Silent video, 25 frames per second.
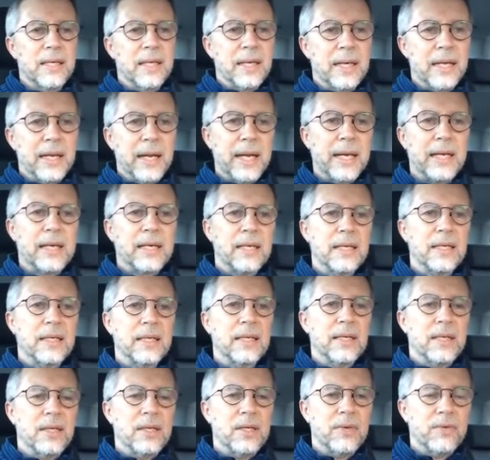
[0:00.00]
Nick,
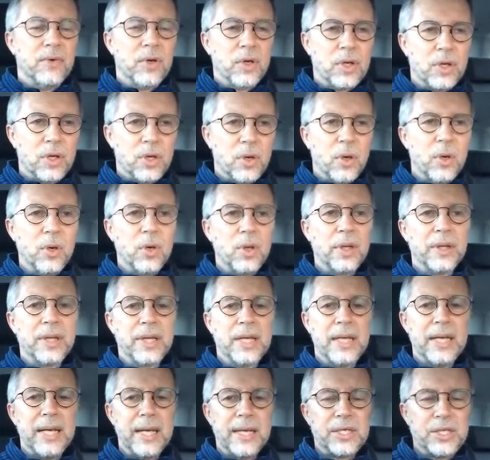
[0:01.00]
you've got to call the
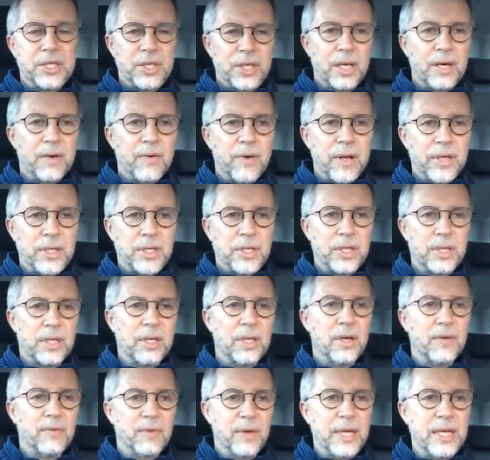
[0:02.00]
next
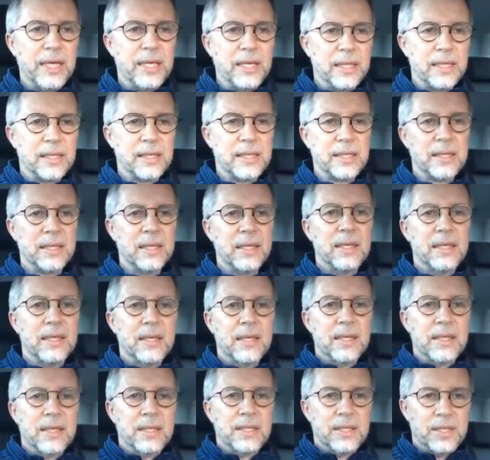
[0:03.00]
generation of leaders
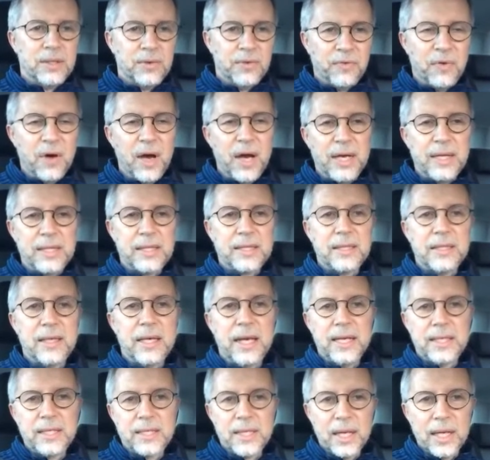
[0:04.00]
to fight
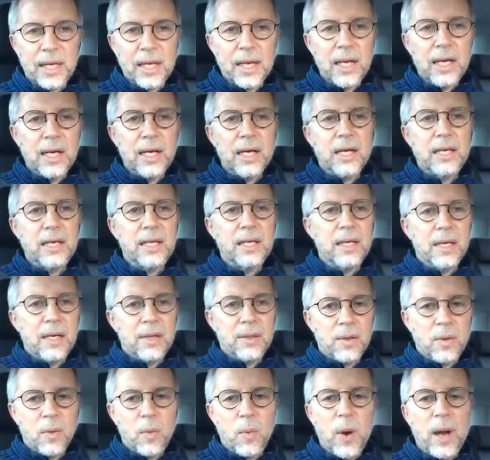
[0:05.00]
and to
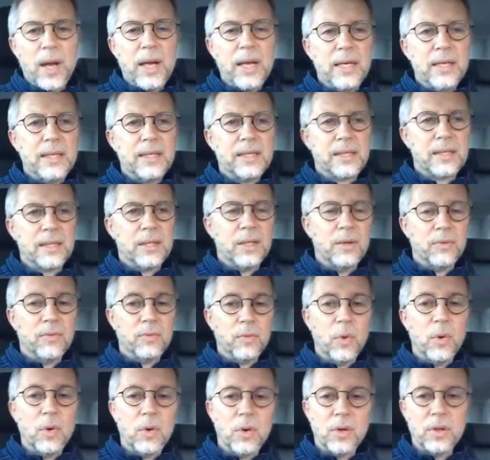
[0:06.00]
learn the ways of
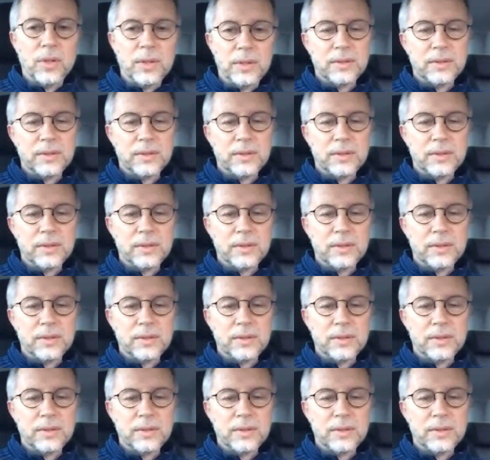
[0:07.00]
war.